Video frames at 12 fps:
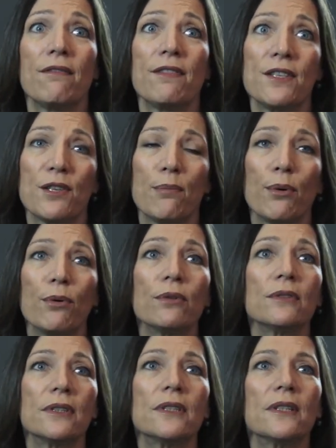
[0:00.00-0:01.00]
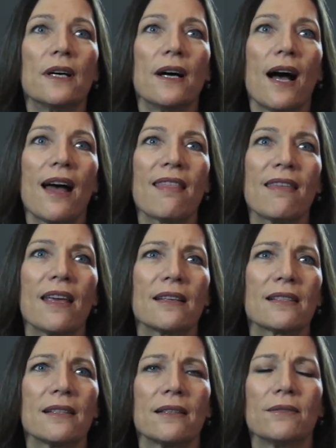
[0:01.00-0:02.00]
visible, I think,
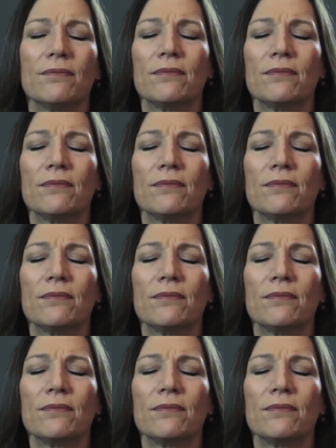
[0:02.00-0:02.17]
sir.